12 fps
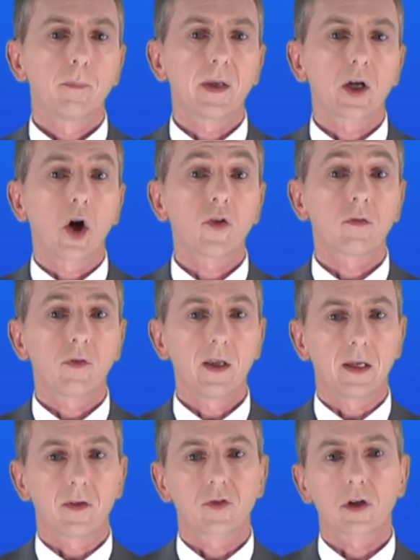Because of
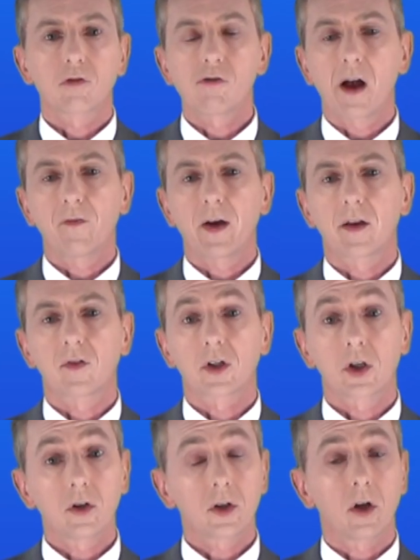this, graphite is a
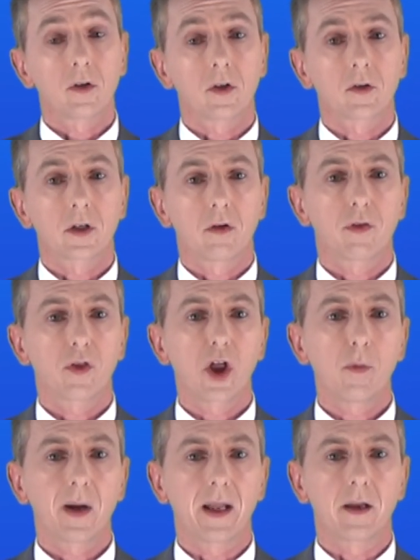good conductor of
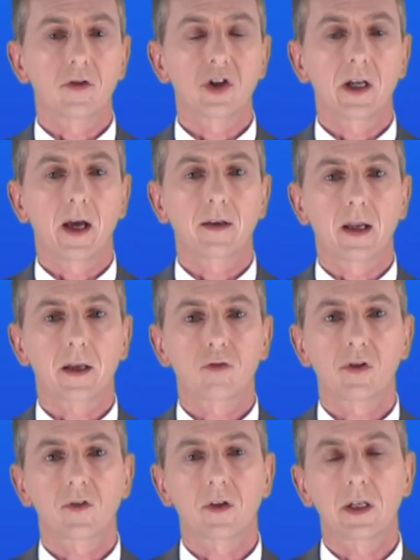thermal energy and
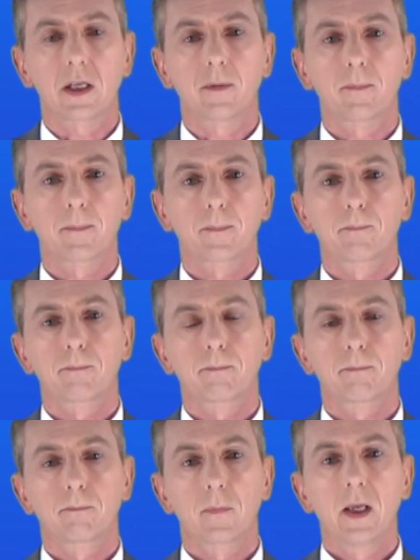electricity.
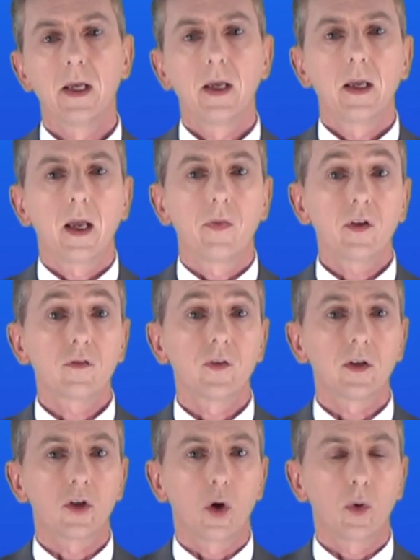In this
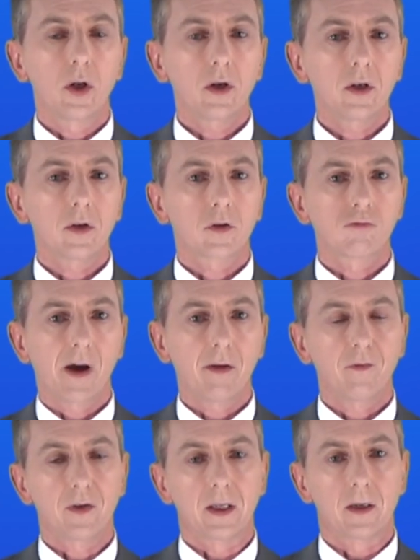video, we're looking at
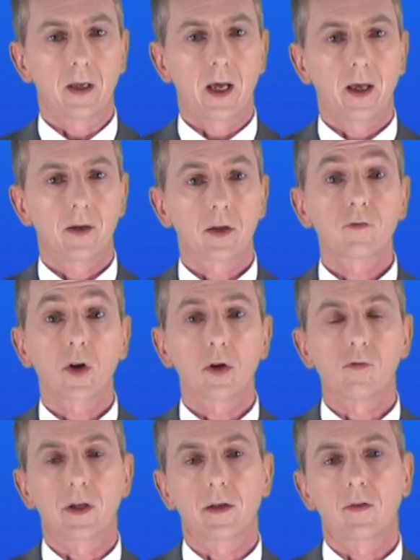graphene and at
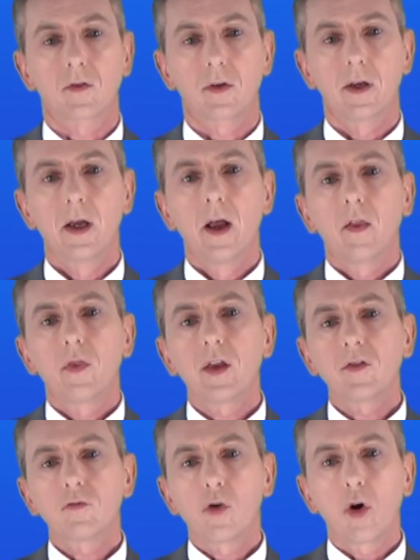fullerenes.
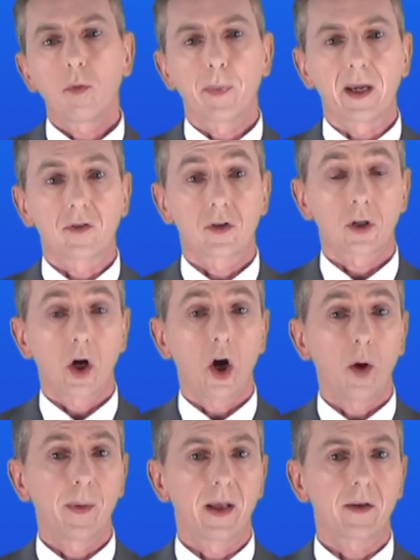These are all based on
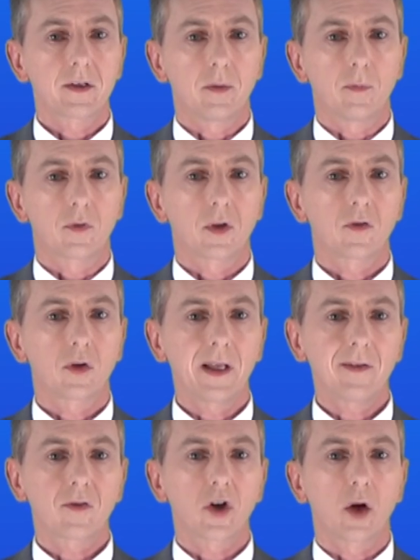carbon atoms, so
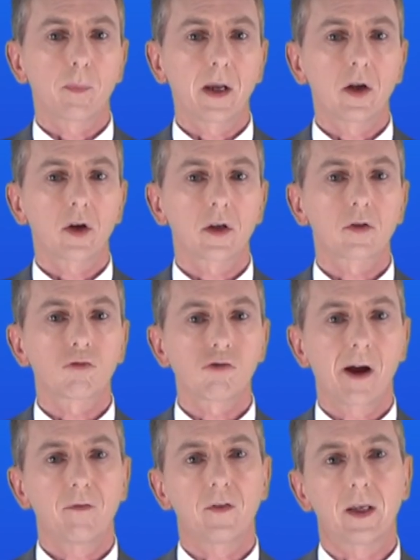let's start by looking at
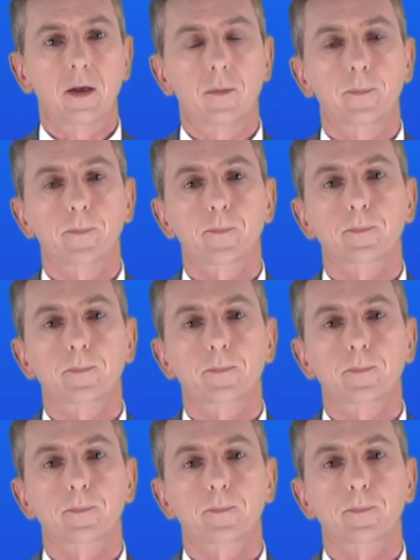graphene.